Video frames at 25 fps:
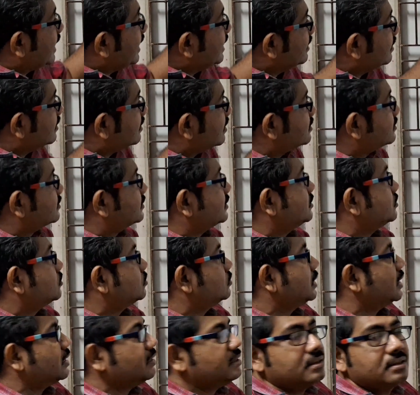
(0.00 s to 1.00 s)
enters into
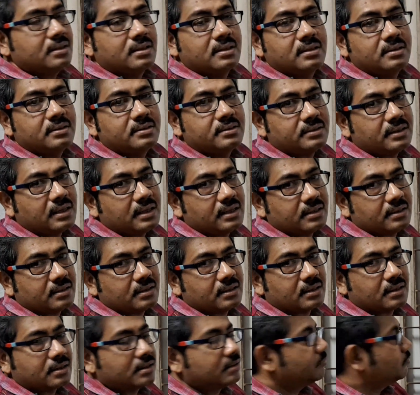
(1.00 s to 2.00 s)
the
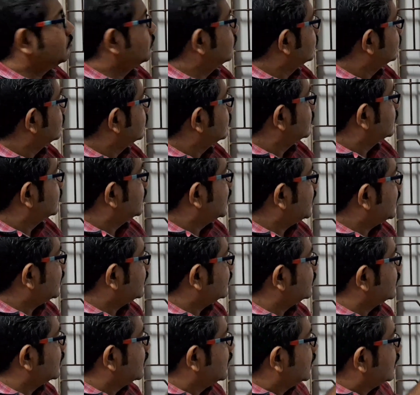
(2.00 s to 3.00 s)
cylinder.
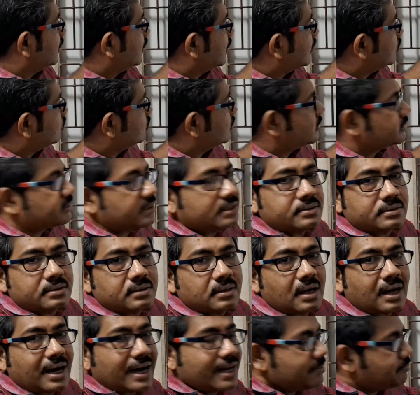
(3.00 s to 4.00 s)
And now this is
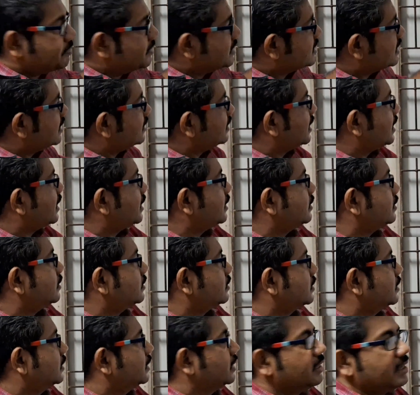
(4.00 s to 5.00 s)
high pressure,
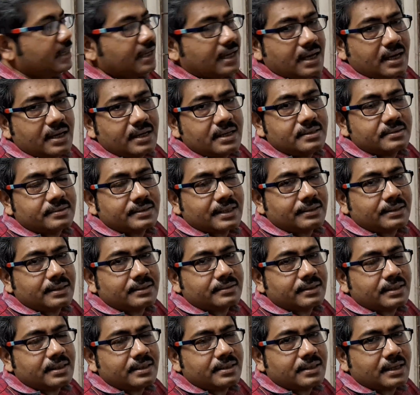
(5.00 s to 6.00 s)
and inside the
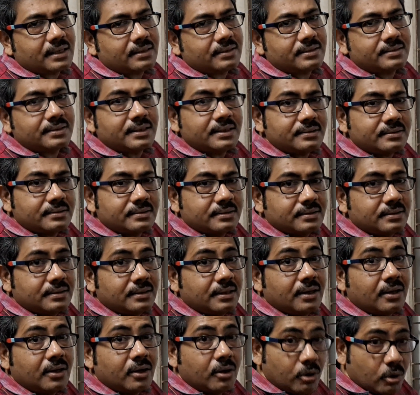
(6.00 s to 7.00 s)
cylinder this is
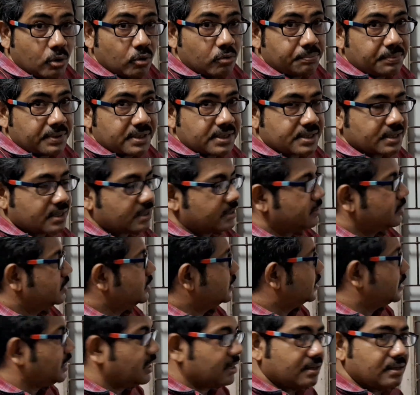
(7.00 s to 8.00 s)
low pressure.
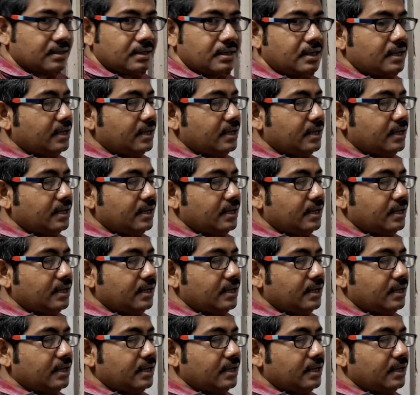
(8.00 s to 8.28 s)
Yeah,